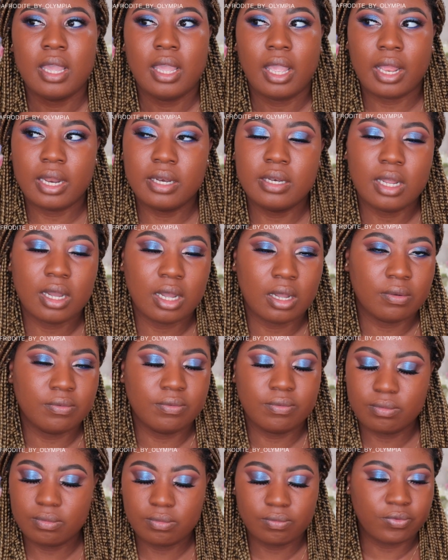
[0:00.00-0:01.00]
in
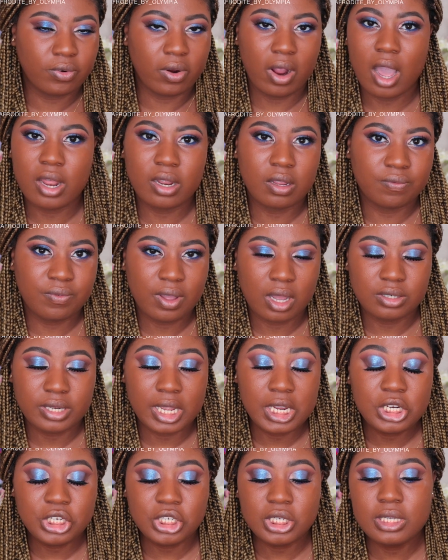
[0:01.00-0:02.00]
a variety of
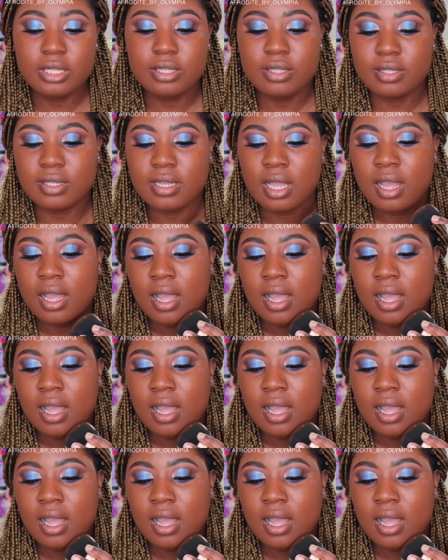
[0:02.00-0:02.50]
foundations.